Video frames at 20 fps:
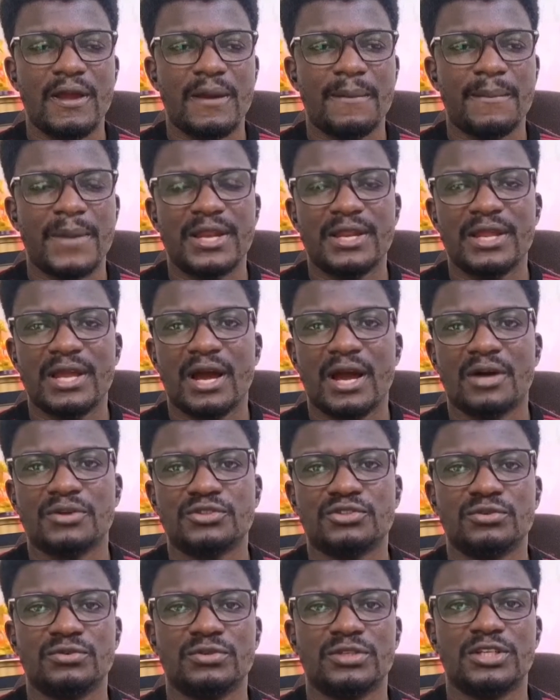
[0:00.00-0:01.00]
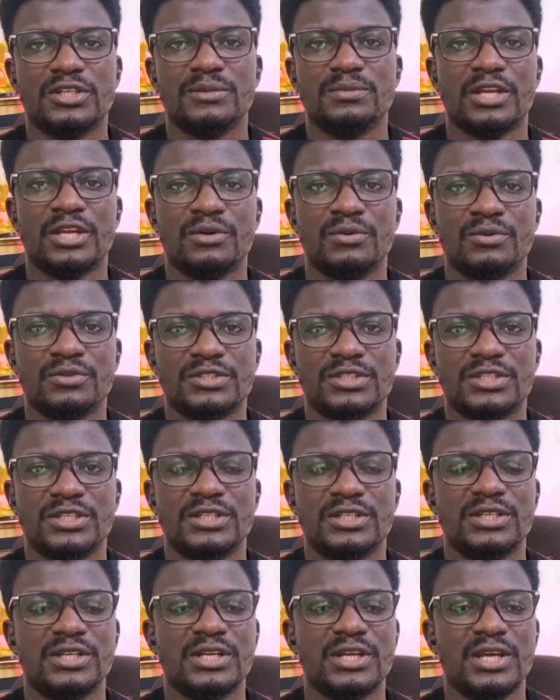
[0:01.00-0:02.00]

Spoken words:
many households keep kerosene